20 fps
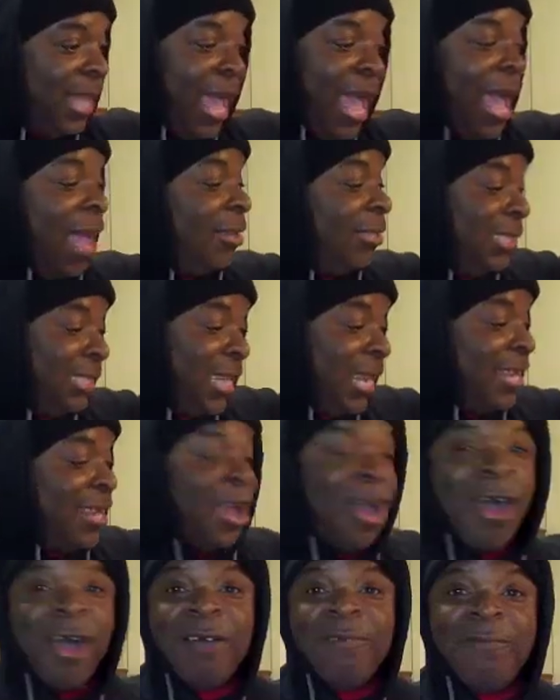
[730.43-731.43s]
I'll stay
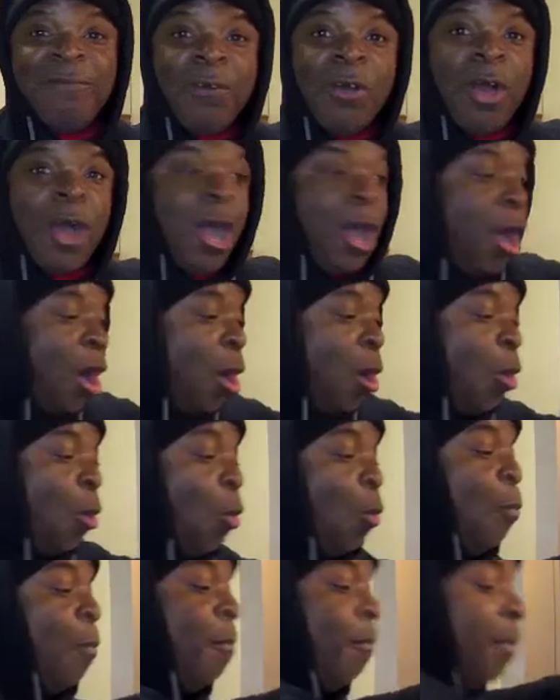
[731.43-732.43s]
off for a
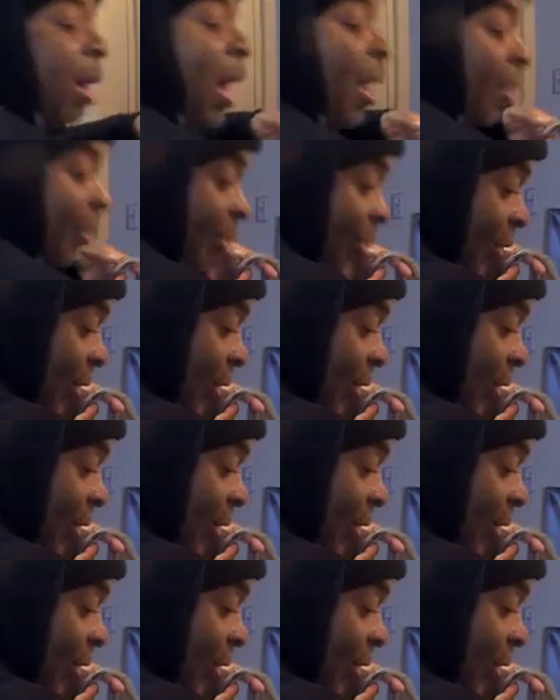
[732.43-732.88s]
whole month